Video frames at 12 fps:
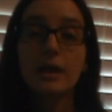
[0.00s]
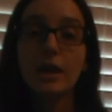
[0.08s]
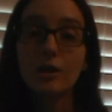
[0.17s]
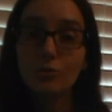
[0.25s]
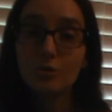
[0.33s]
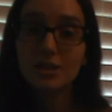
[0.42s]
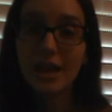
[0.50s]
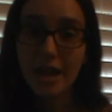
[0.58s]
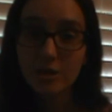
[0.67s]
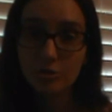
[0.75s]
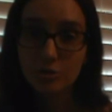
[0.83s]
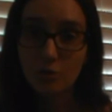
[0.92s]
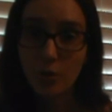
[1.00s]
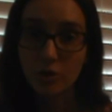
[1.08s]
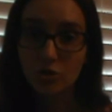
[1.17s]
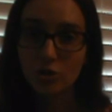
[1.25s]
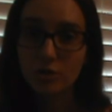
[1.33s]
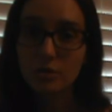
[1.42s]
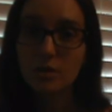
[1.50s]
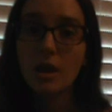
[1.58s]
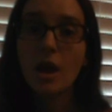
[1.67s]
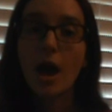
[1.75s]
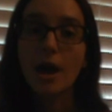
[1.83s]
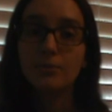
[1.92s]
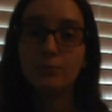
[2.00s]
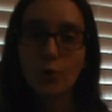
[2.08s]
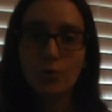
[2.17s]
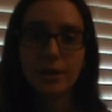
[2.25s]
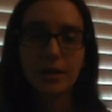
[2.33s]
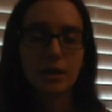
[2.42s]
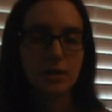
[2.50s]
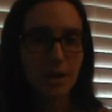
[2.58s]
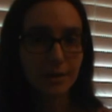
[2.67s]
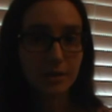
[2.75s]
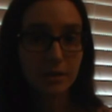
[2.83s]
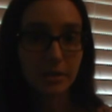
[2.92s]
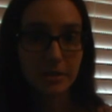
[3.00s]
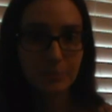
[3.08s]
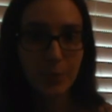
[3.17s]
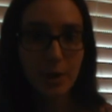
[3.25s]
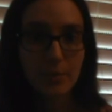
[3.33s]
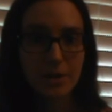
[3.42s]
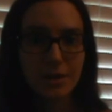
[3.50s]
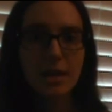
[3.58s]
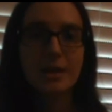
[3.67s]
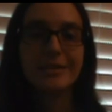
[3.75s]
In order to answer this question, I wrote and conducted an experiment